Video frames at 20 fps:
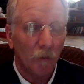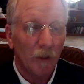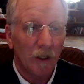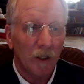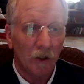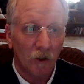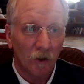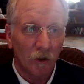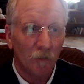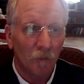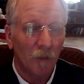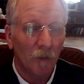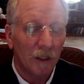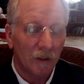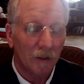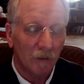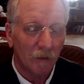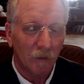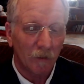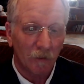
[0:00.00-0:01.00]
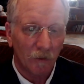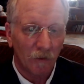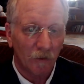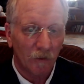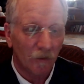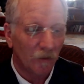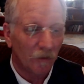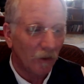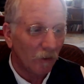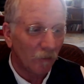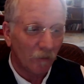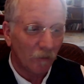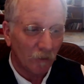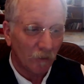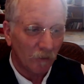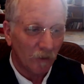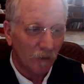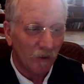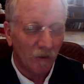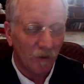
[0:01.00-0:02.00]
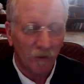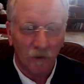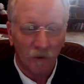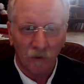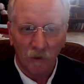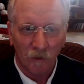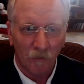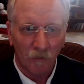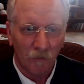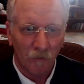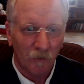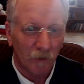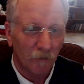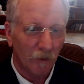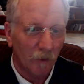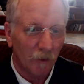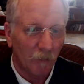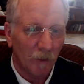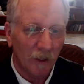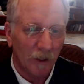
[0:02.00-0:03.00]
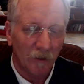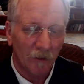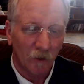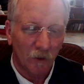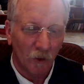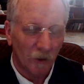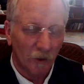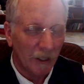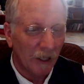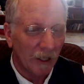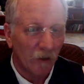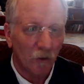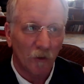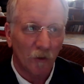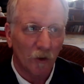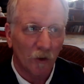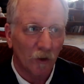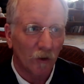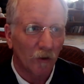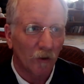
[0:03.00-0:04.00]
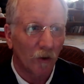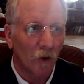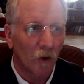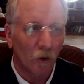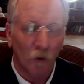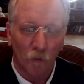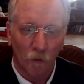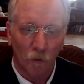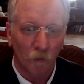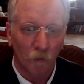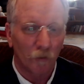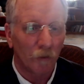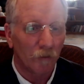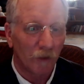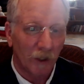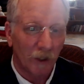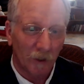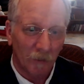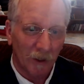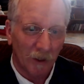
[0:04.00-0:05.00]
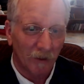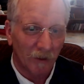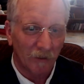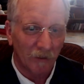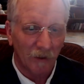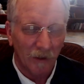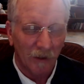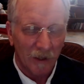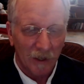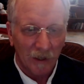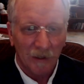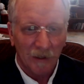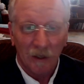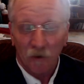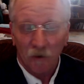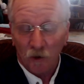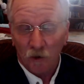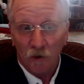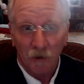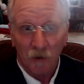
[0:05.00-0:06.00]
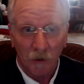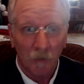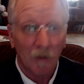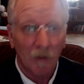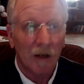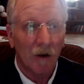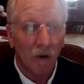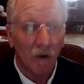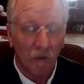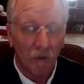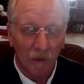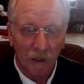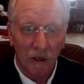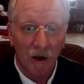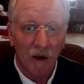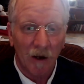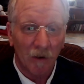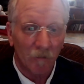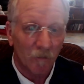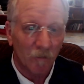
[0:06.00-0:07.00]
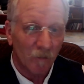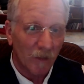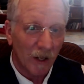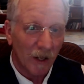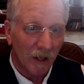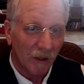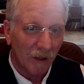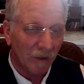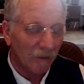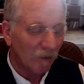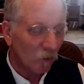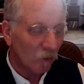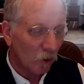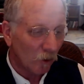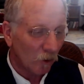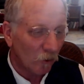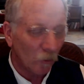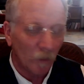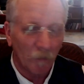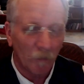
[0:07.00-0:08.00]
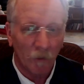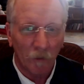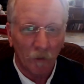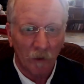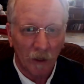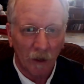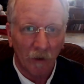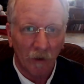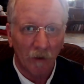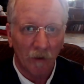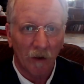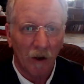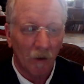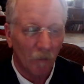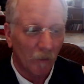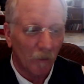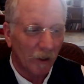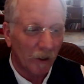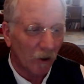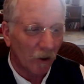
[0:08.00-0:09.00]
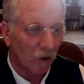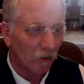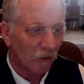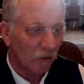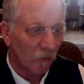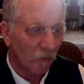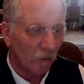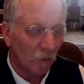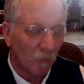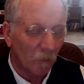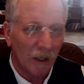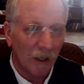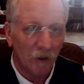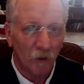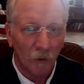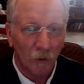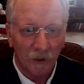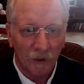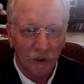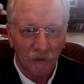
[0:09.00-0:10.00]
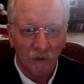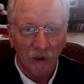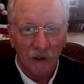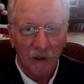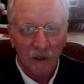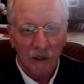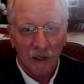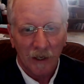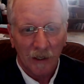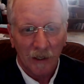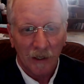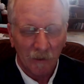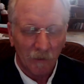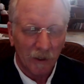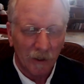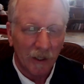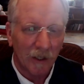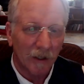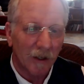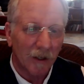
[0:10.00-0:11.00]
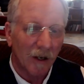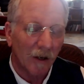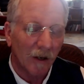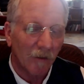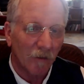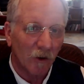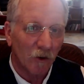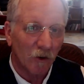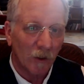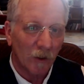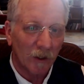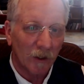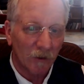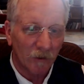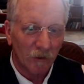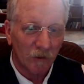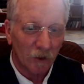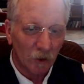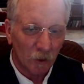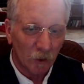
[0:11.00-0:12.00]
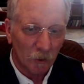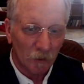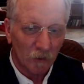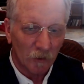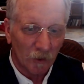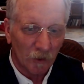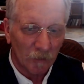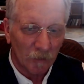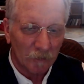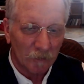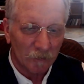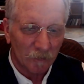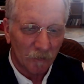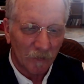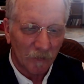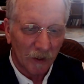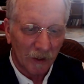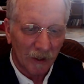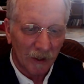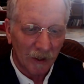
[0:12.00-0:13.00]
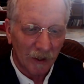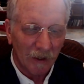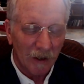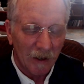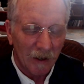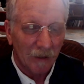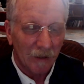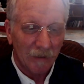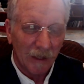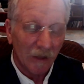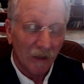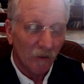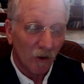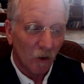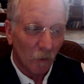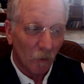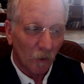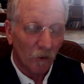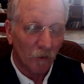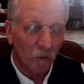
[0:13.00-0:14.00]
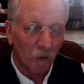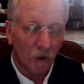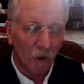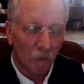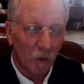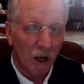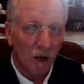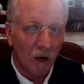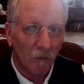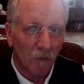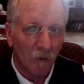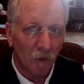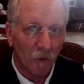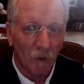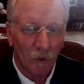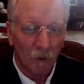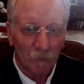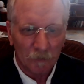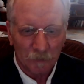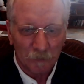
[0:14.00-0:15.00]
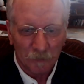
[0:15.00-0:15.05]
good money to sit 15 minutes or dance with a girl for 15 minutes, and that's usually about all they got. And of course, women encouraged them to buy drinks, and they would get a cut of the drinks too. So yeah, a dance hall was very profitable,